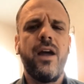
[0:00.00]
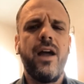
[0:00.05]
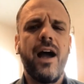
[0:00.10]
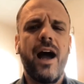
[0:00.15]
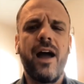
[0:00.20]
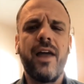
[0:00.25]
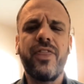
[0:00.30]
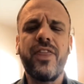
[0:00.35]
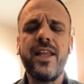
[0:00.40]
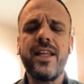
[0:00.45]

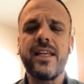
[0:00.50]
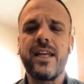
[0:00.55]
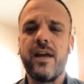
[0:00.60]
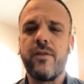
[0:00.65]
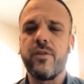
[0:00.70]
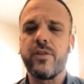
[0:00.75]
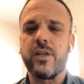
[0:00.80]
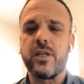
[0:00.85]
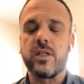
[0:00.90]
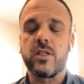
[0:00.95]
I think that
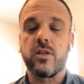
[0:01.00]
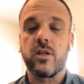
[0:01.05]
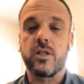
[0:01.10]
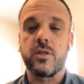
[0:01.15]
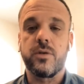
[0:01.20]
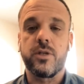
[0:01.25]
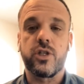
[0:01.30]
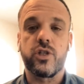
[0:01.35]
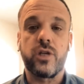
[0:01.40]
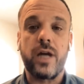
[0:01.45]
everything starts
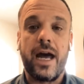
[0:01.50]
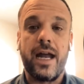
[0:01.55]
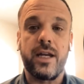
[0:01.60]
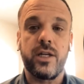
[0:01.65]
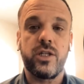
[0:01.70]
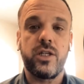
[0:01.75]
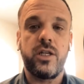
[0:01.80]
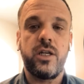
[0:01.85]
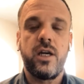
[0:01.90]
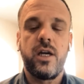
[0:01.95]
with a
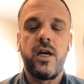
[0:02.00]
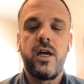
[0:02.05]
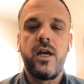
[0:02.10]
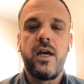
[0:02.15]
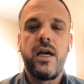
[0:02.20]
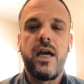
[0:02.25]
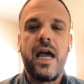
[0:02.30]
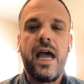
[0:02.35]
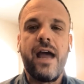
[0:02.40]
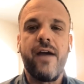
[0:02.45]
strategy.
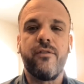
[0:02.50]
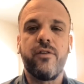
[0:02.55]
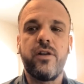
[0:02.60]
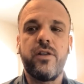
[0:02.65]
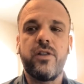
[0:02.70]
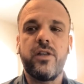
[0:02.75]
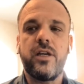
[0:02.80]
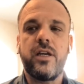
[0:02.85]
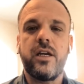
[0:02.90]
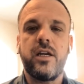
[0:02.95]

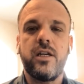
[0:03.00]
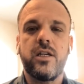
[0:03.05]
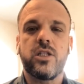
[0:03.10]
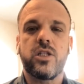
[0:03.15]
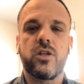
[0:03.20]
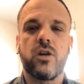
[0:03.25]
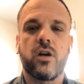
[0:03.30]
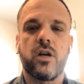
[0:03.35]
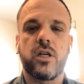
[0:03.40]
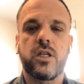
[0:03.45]
Everything
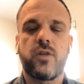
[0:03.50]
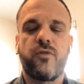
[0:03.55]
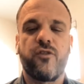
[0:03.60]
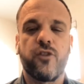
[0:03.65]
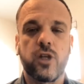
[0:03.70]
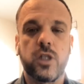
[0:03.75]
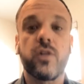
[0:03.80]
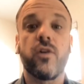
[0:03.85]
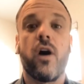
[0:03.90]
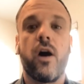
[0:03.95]
starts,
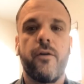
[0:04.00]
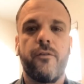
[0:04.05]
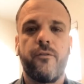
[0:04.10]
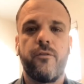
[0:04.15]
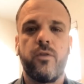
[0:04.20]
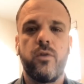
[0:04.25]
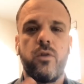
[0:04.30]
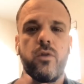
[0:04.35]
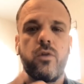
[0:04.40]
first off,